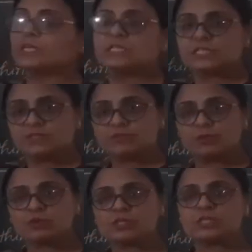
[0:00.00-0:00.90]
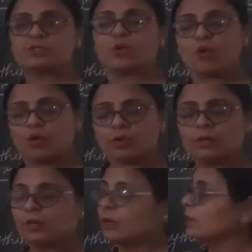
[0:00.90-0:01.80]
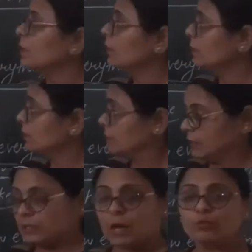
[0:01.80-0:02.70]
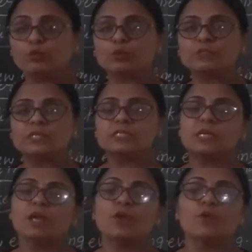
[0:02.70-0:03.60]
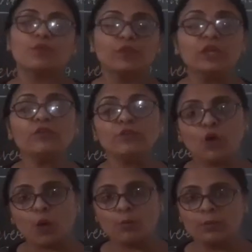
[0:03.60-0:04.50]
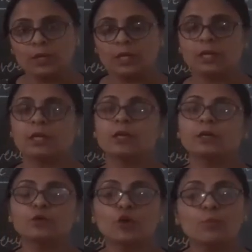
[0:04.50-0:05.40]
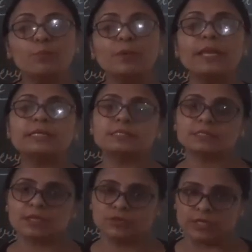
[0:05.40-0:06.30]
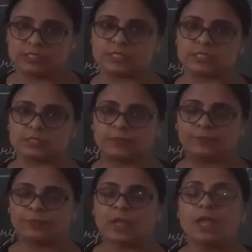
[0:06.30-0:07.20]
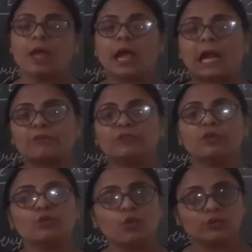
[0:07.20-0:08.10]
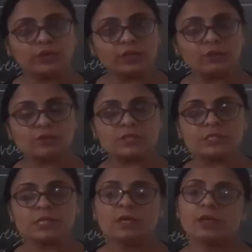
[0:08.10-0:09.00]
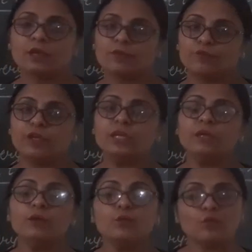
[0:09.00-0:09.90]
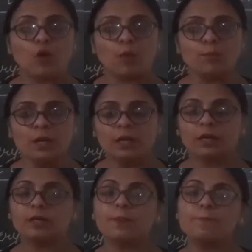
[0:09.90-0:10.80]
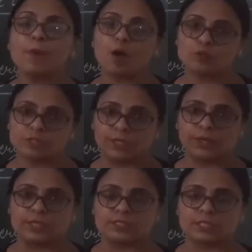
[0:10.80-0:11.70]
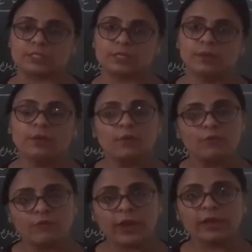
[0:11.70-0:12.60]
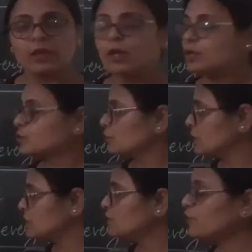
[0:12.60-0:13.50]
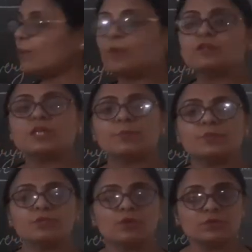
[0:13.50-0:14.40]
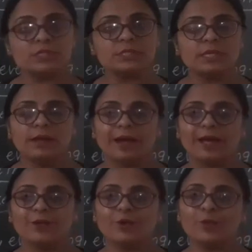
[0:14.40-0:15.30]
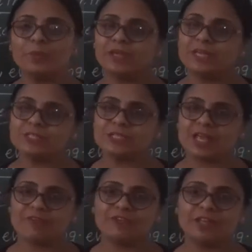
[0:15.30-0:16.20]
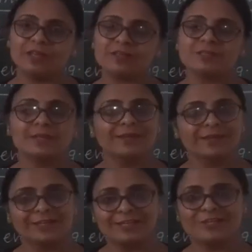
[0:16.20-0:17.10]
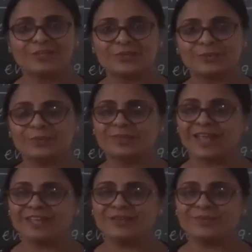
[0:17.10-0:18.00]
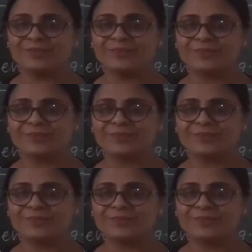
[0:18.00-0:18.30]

adjective clauses or noun clauses, we form complex sentences, and with the coordinate clauses we form compound sentences. Fine. So this is from your chapter clauses. I hope each and everything is clear to you. Thank you.